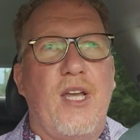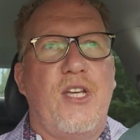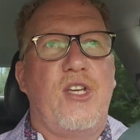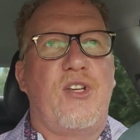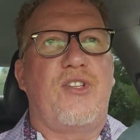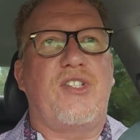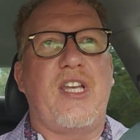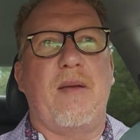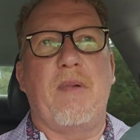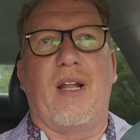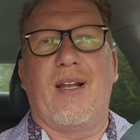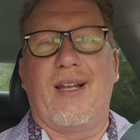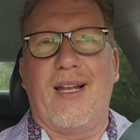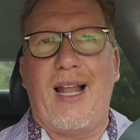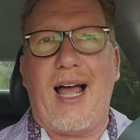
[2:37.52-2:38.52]
you see him a
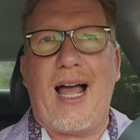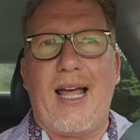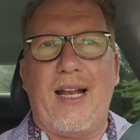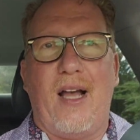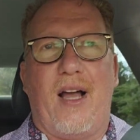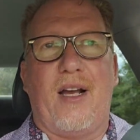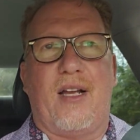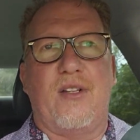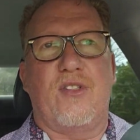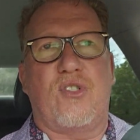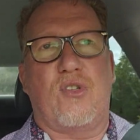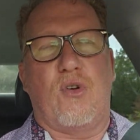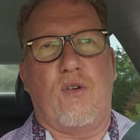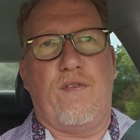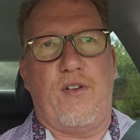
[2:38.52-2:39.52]
lot on
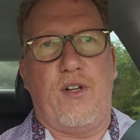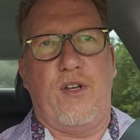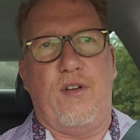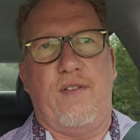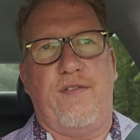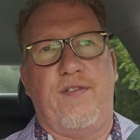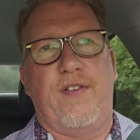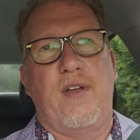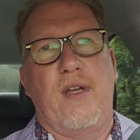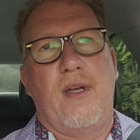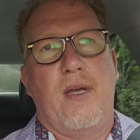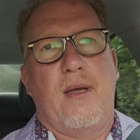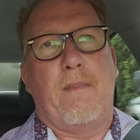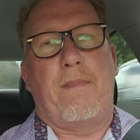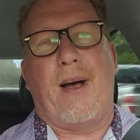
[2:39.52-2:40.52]
conservative
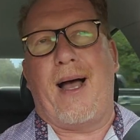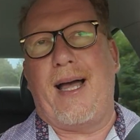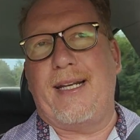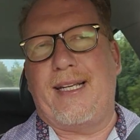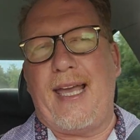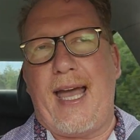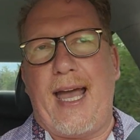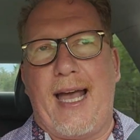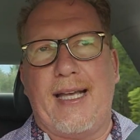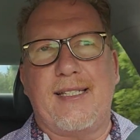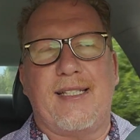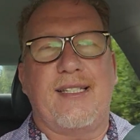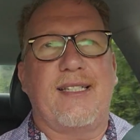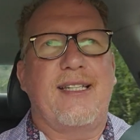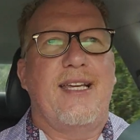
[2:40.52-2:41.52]

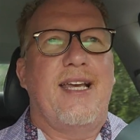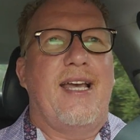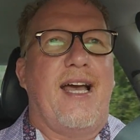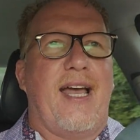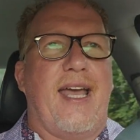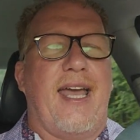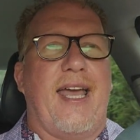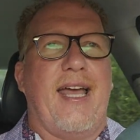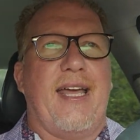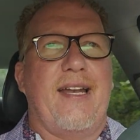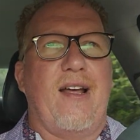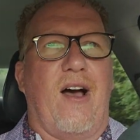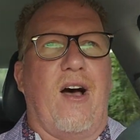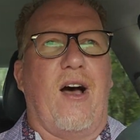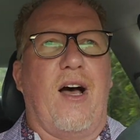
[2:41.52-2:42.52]
podcasts
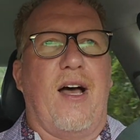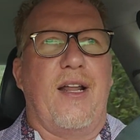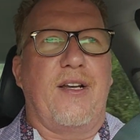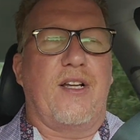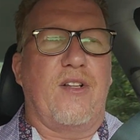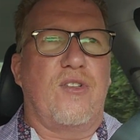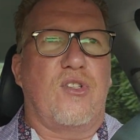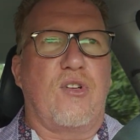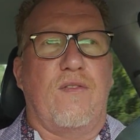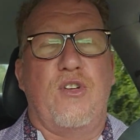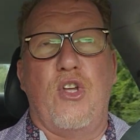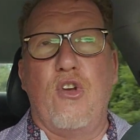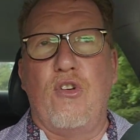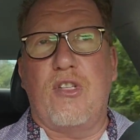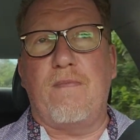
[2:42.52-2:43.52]
and on
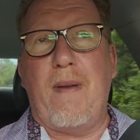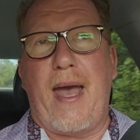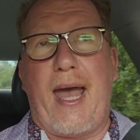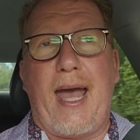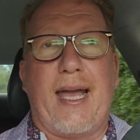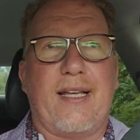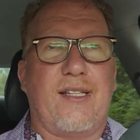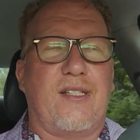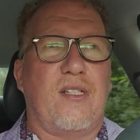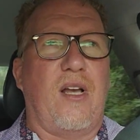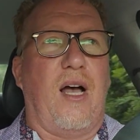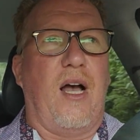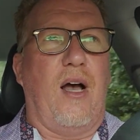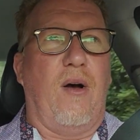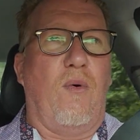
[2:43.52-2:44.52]
Newsmax,
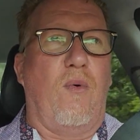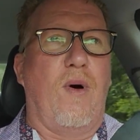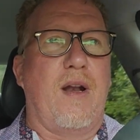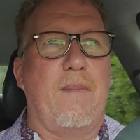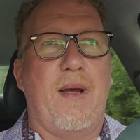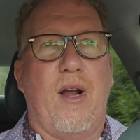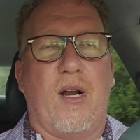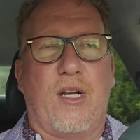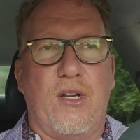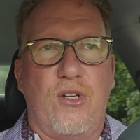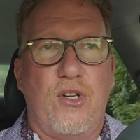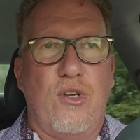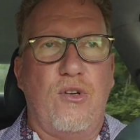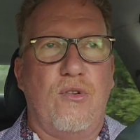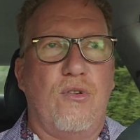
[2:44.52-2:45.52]
One
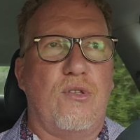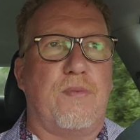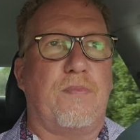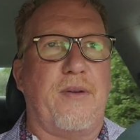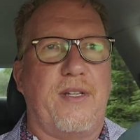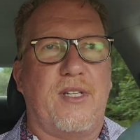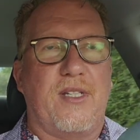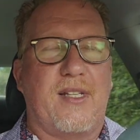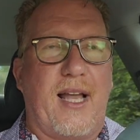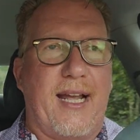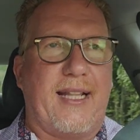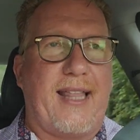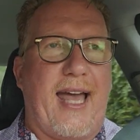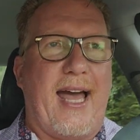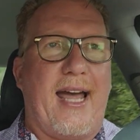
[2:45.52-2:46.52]
American News, places
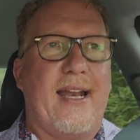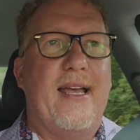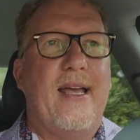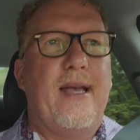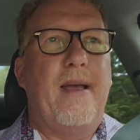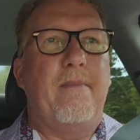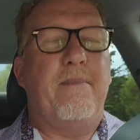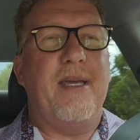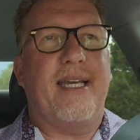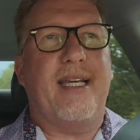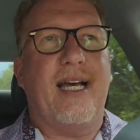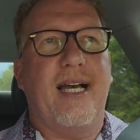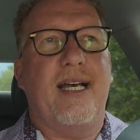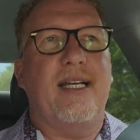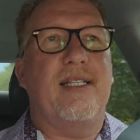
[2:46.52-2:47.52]
like that,
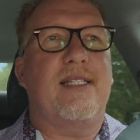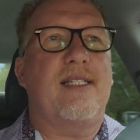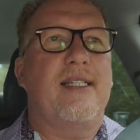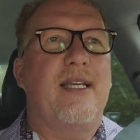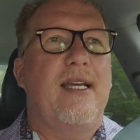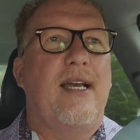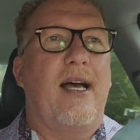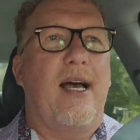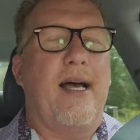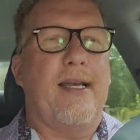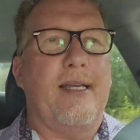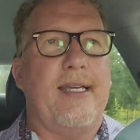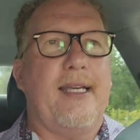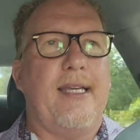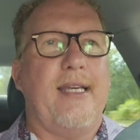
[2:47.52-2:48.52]
because
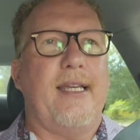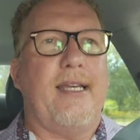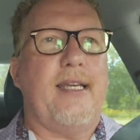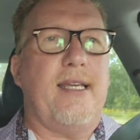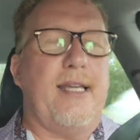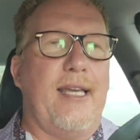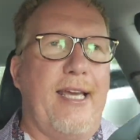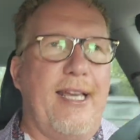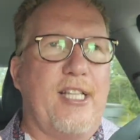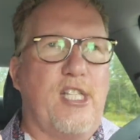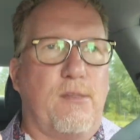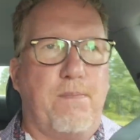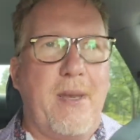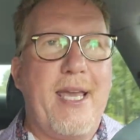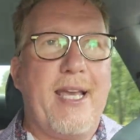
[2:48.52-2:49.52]
he
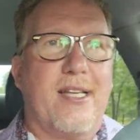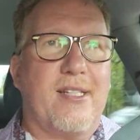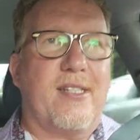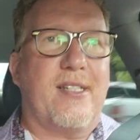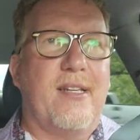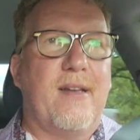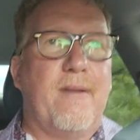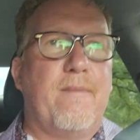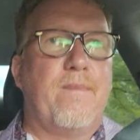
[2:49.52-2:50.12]
speaks